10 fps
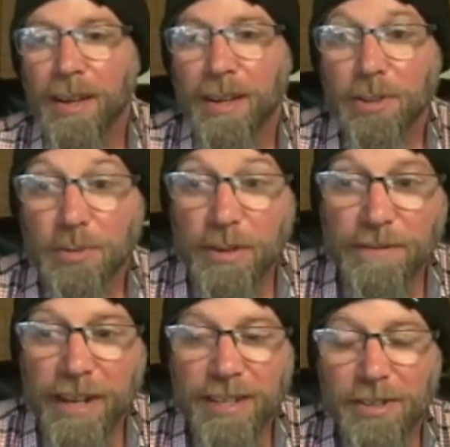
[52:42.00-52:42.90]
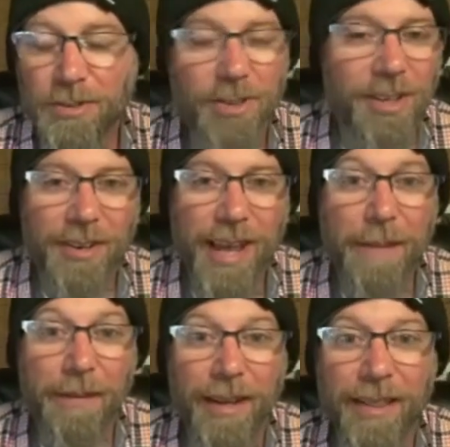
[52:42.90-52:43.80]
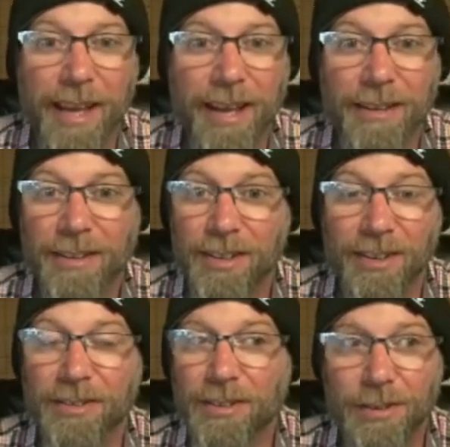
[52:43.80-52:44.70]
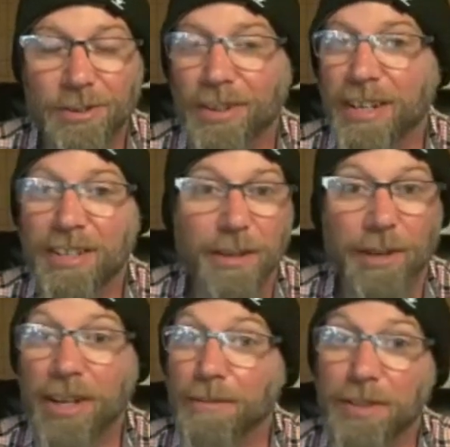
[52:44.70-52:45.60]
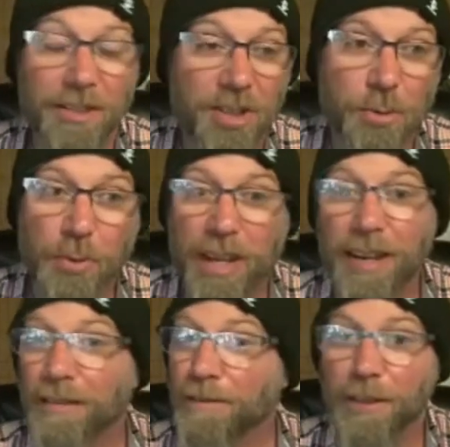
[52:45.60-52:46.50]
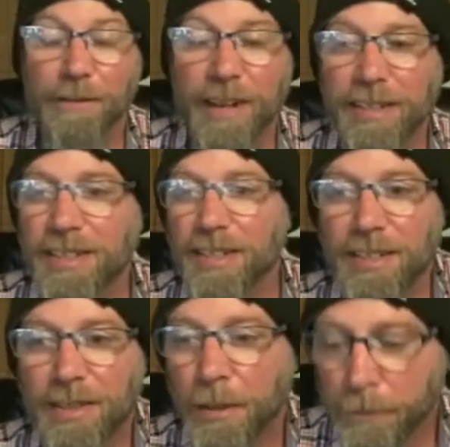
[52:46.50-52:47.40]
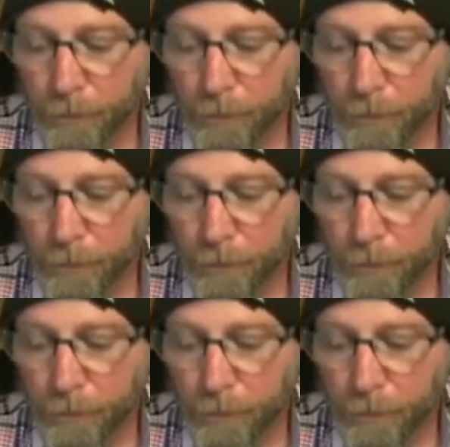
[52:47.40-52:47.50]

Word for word: Street fights usually don't happen like that. You know, usually someone comes in swinging for the fences.